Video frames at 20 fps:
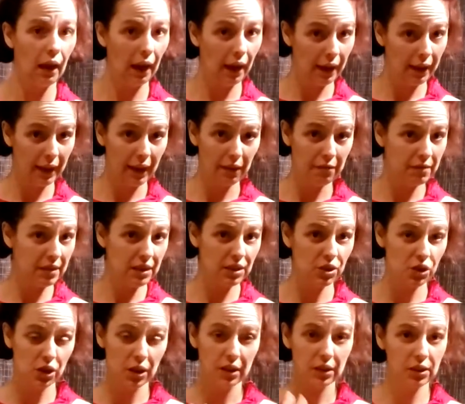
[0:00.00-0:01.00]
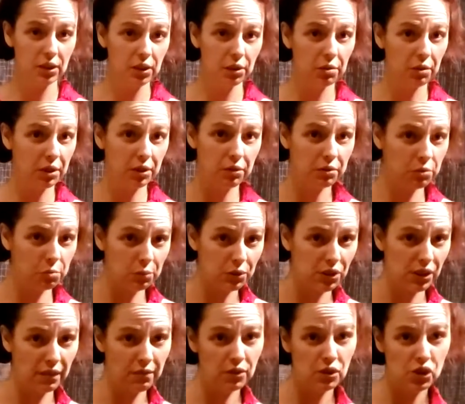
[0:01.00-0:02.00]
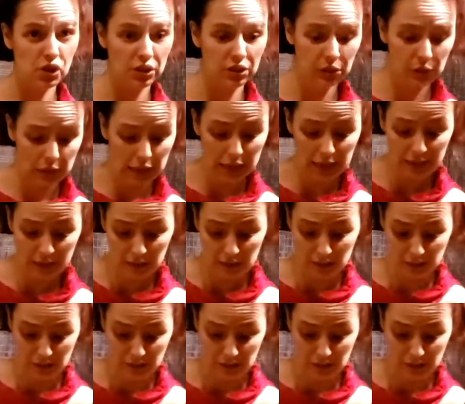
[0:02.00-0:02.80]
I have this gin. You can use whichever gin you'd like.